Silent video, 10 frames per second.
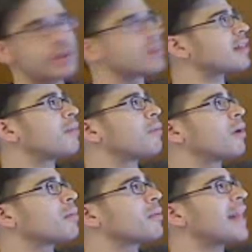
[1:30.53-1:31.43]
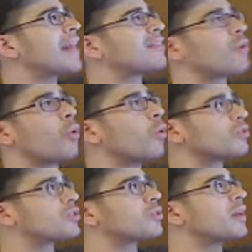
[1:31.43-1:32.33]
the title bar, but that's
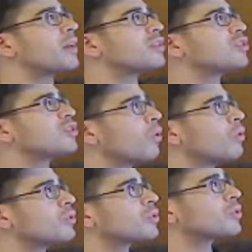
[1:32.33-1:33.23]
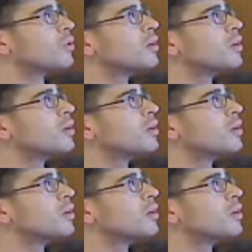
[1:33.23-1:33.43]
old school. That is so old school.